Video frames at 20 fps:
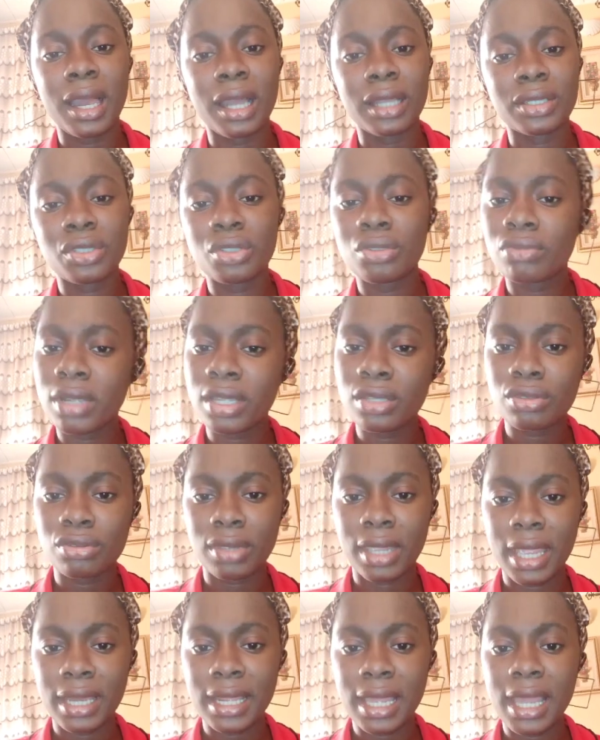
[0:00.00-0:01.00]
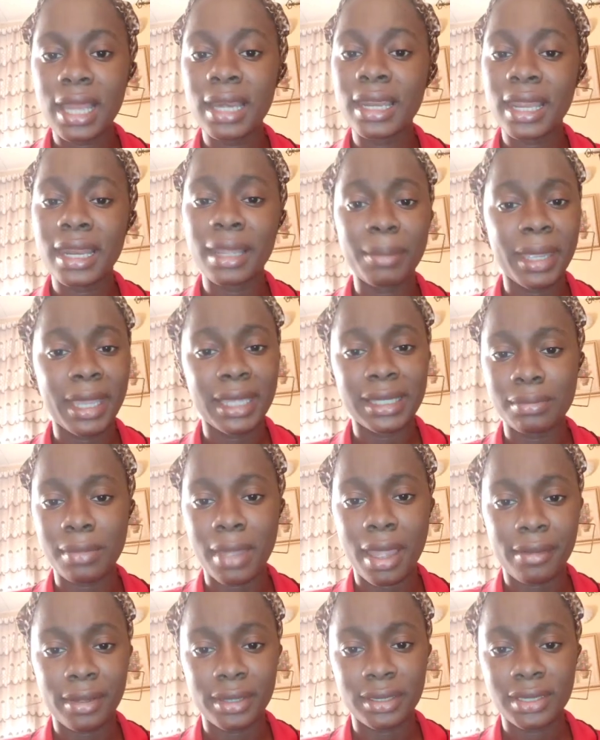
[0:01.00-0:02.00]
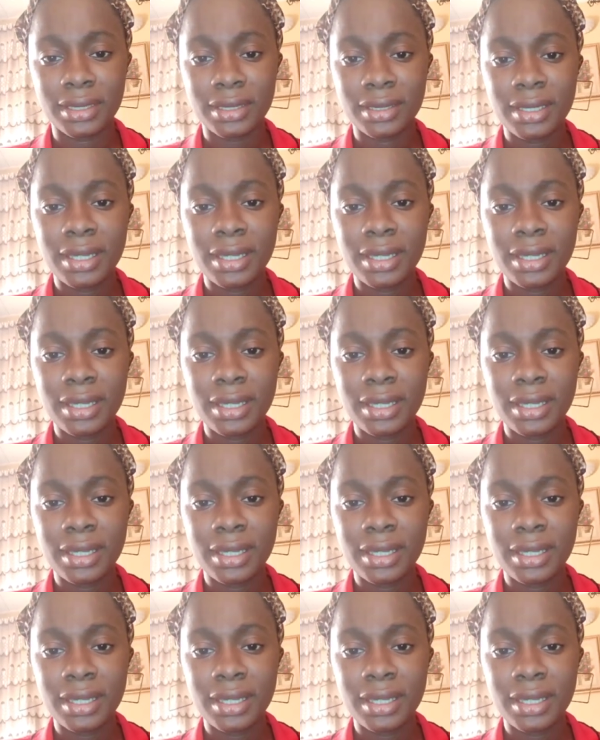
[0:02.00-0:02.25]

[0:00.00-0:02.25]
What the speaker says: children together, let them get married?